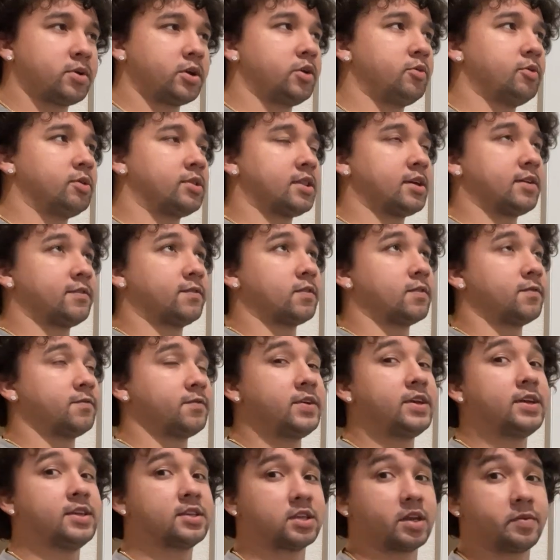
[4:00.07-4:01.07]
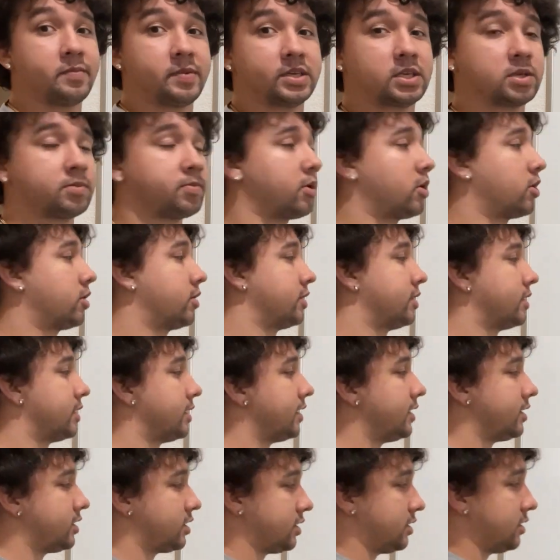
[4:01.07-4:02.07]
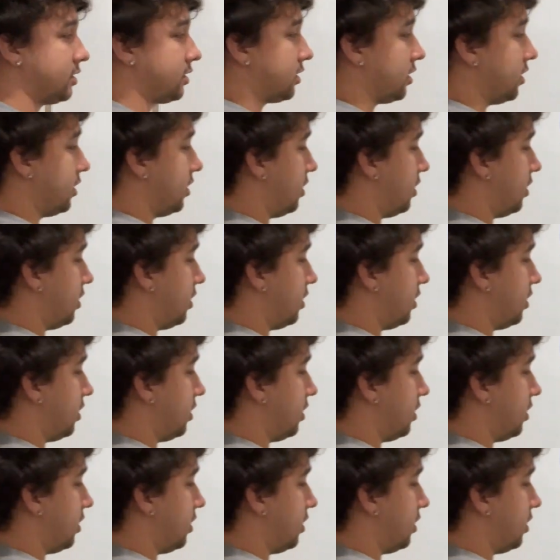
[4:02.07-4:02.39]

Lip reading: you would think for feet is going to be smaller than inches,